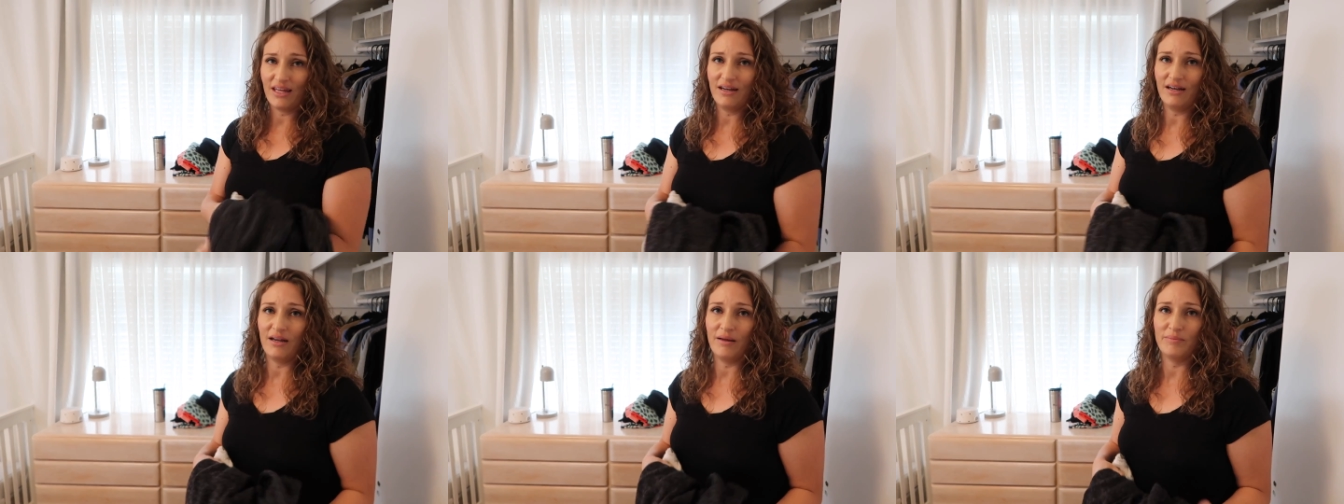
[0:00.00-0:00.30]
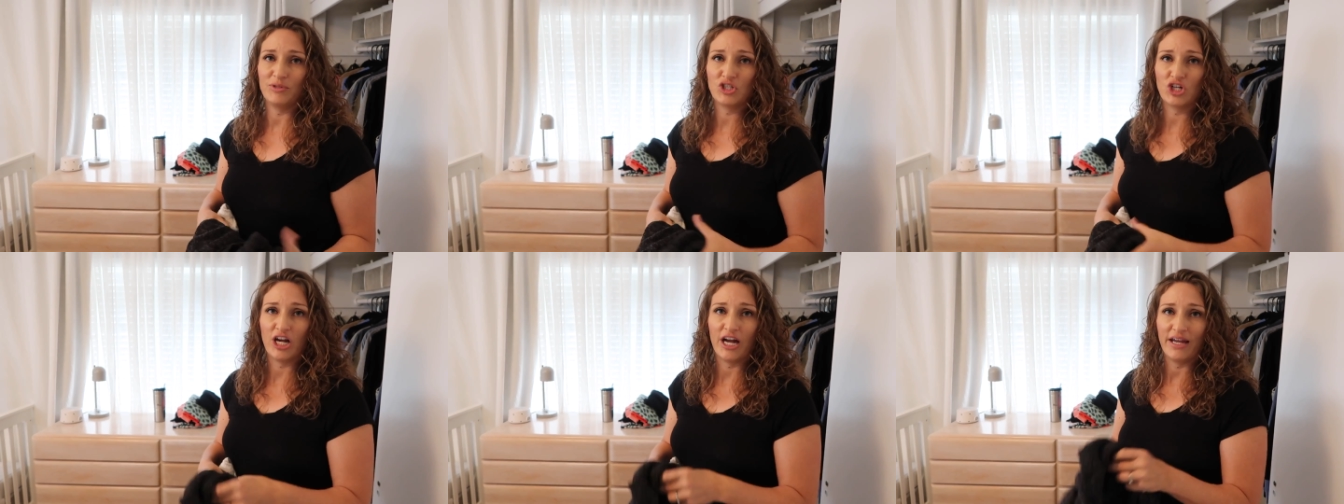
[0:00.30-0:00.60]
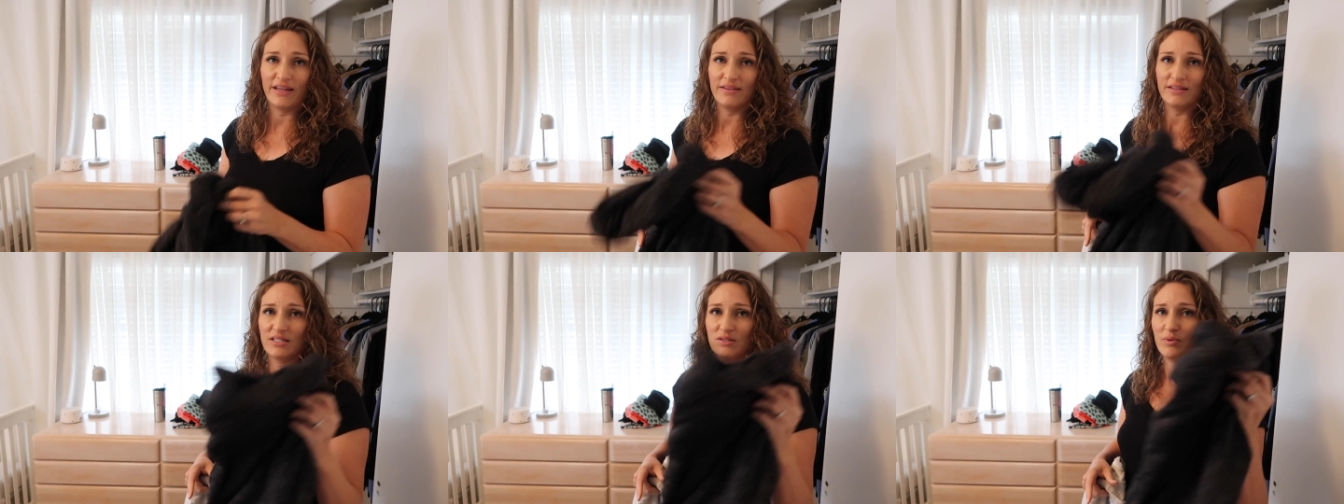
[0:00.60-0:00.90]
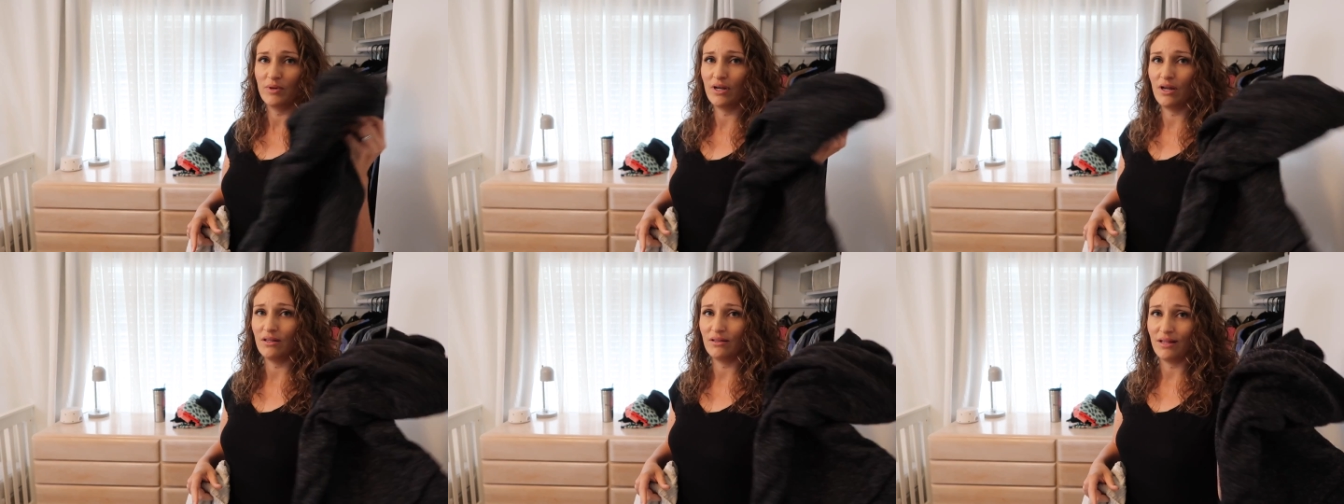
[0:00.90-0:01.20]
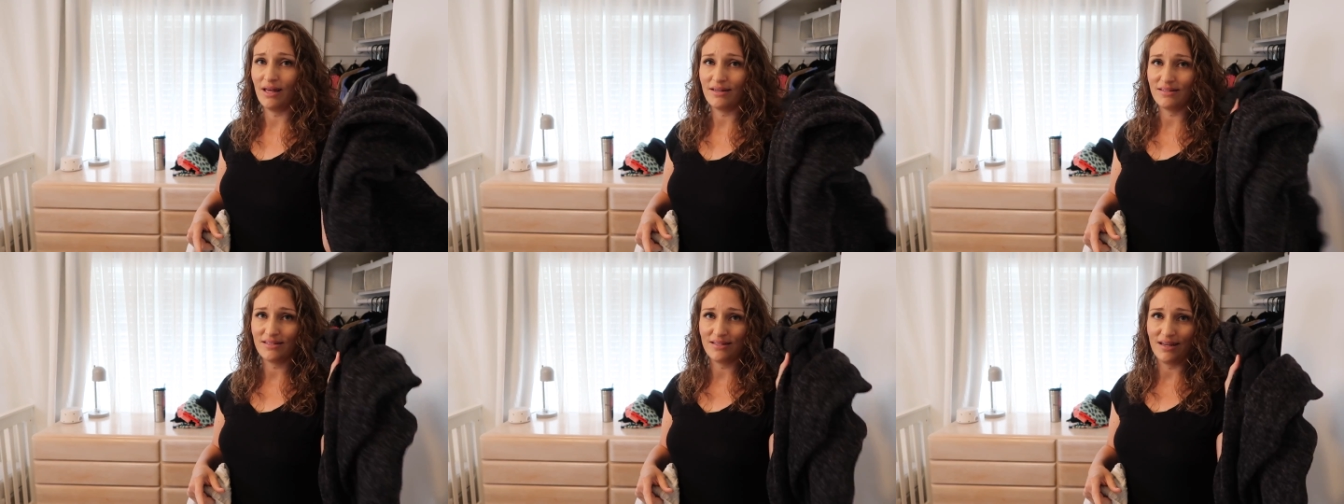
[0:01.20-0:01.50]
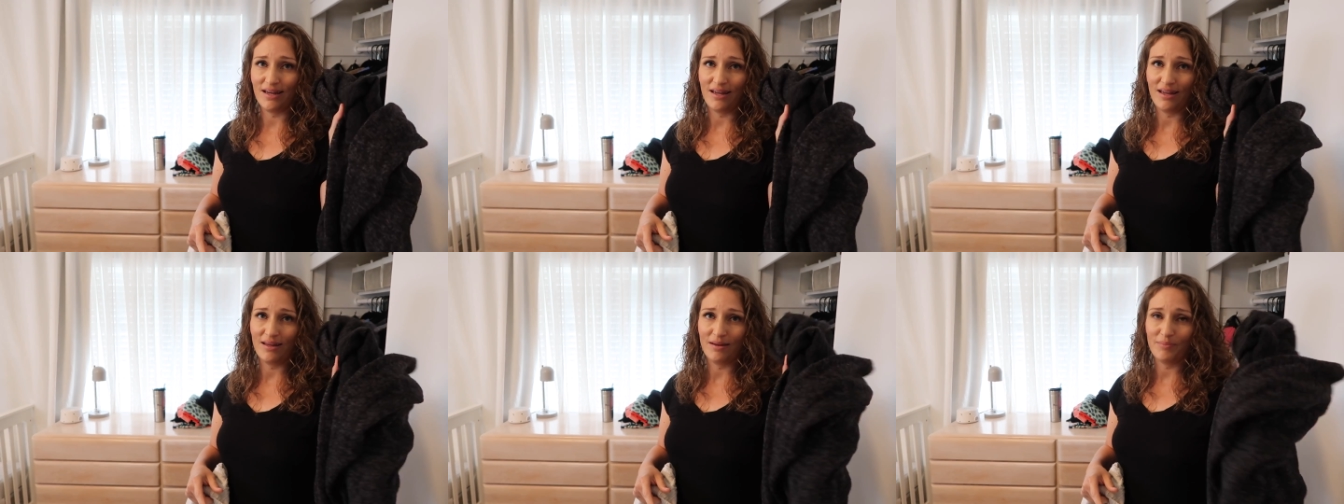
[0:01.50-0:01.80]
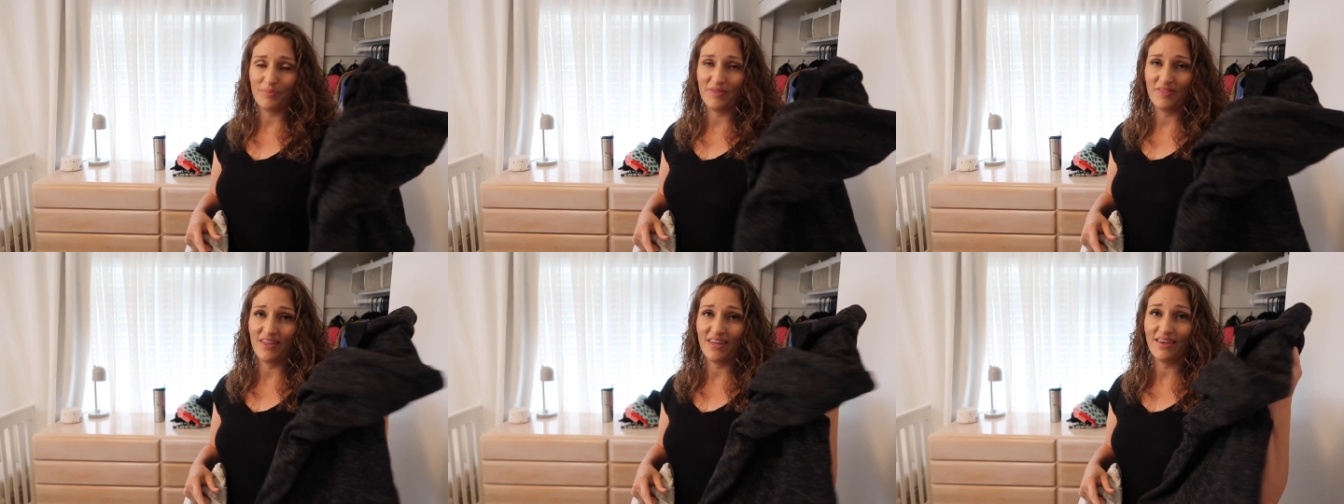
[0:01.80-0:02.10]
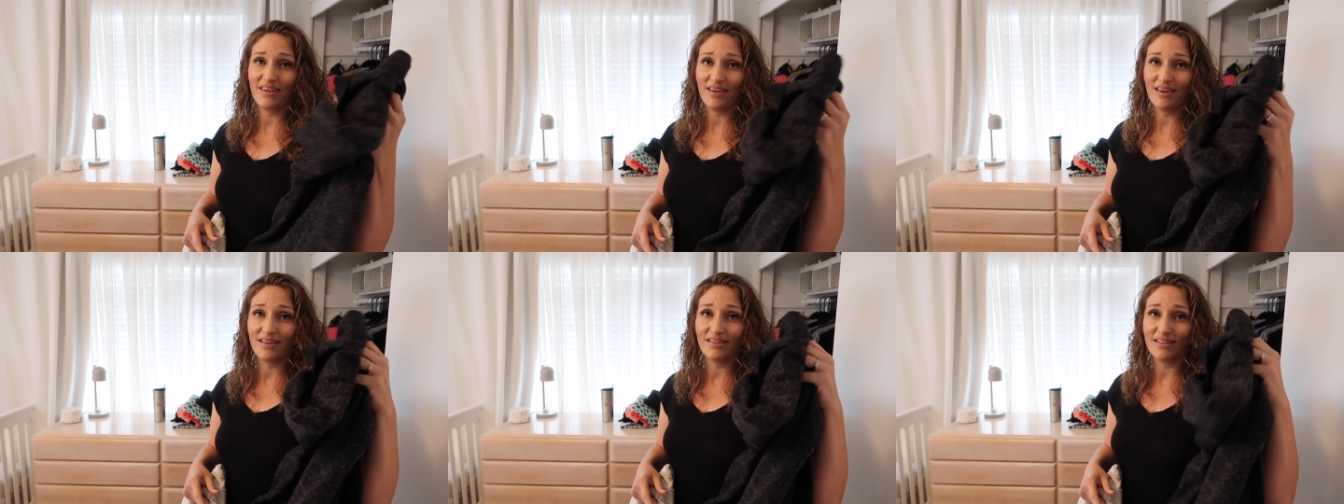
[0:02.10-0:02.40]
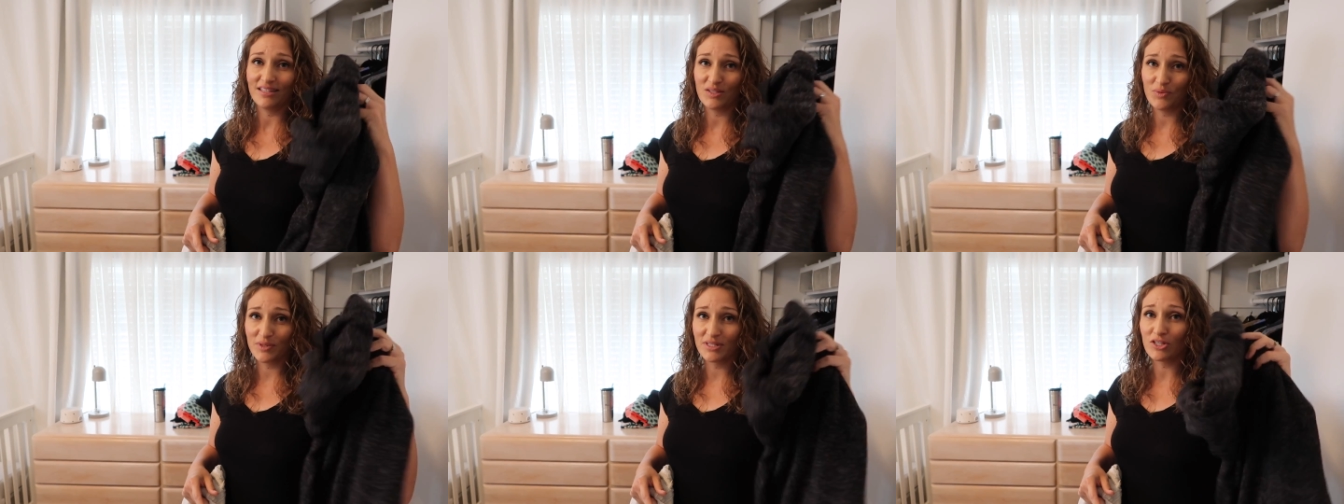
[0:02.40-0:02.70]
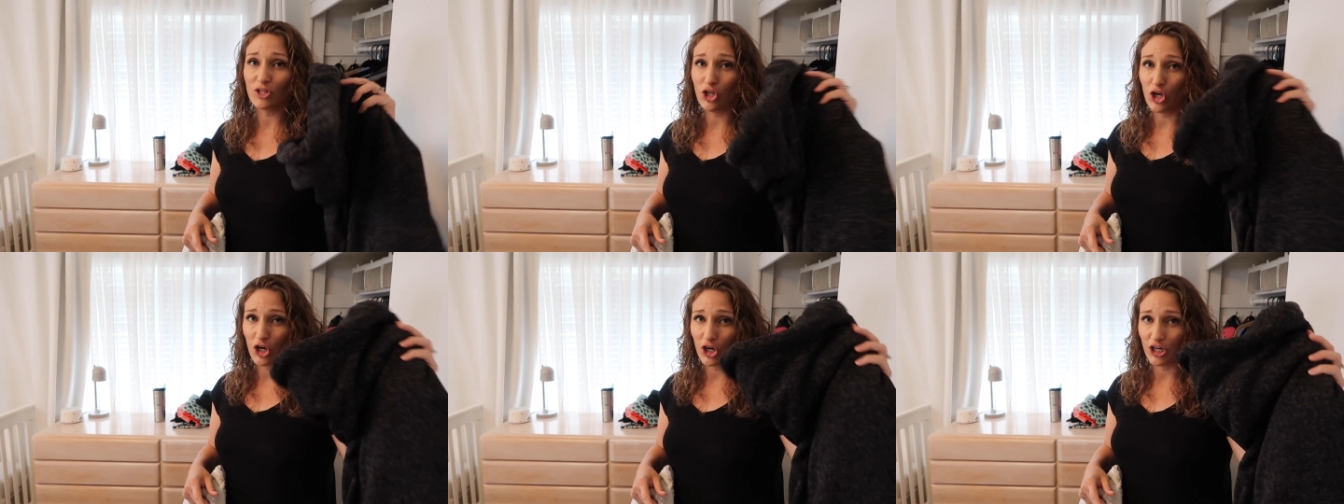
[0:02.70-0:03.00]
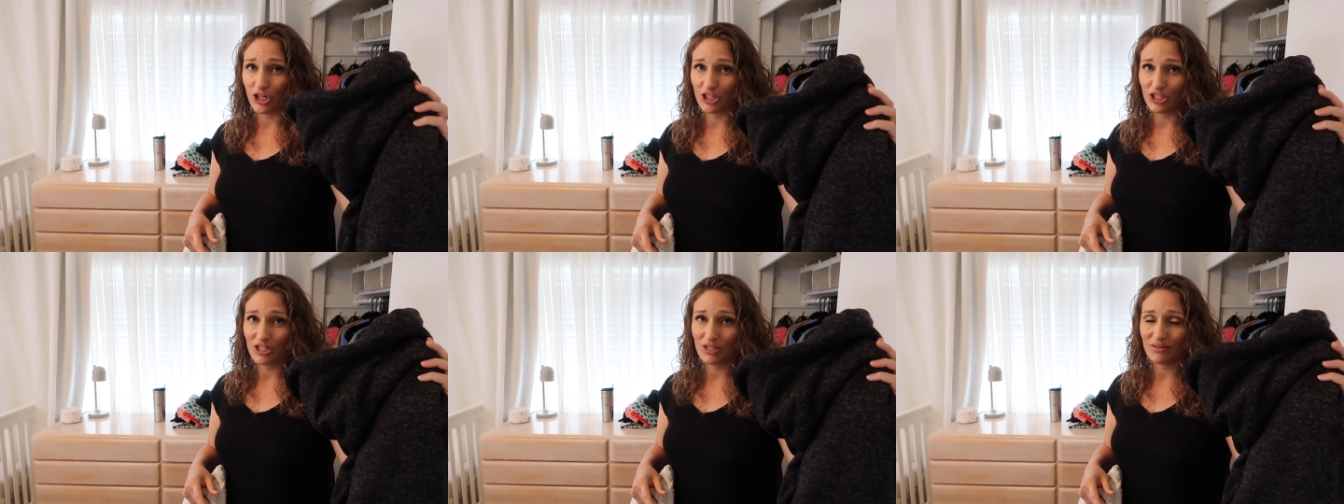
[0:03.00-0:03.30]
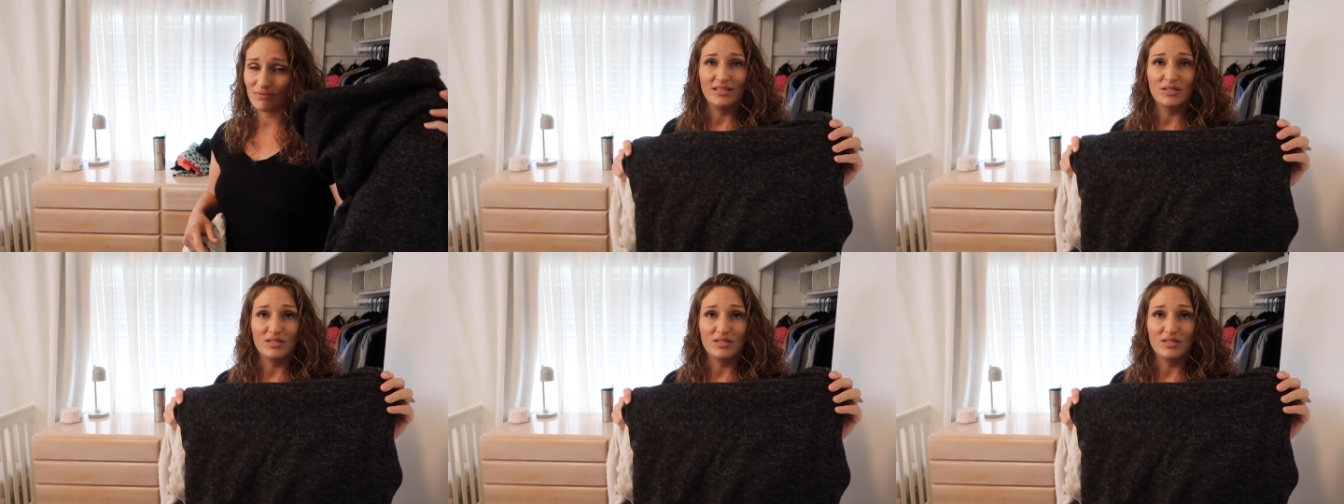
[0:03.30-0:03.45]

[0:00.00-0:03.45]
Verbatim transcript: ended up trying this one on last night thinking this was large.